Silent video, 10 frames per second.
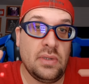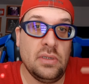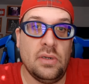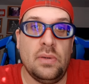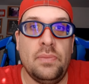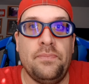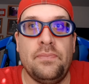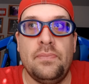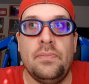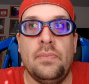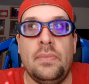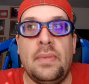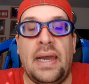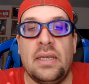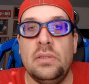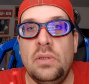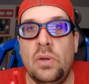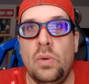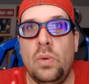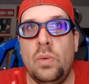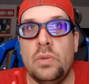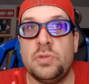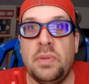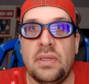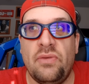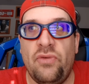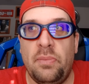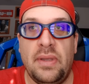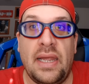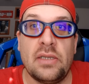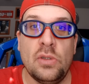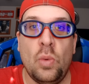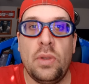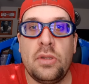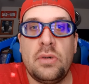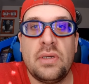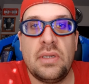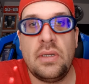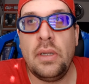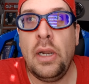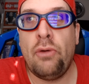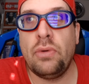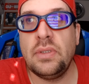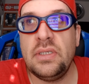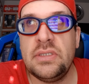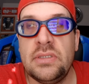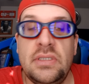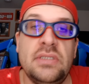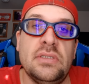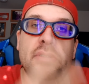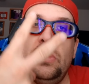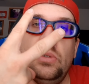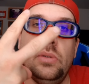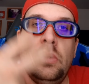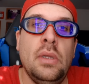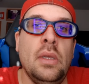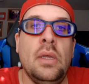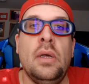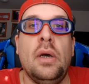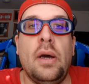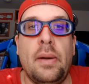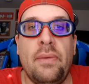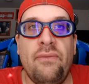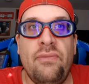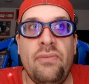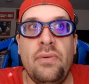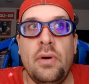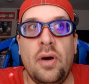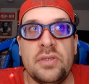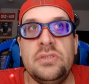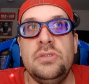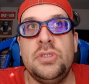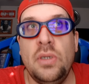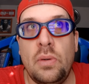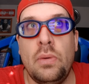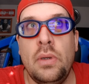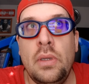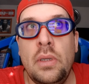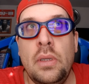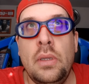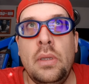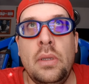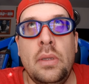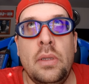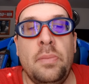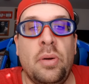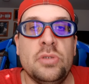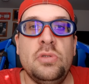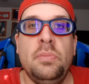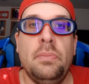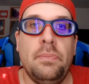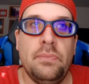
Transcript: you know, I don't know. Speaking of filming, I don't know when they're going to release season 2 of Austin's show. It posted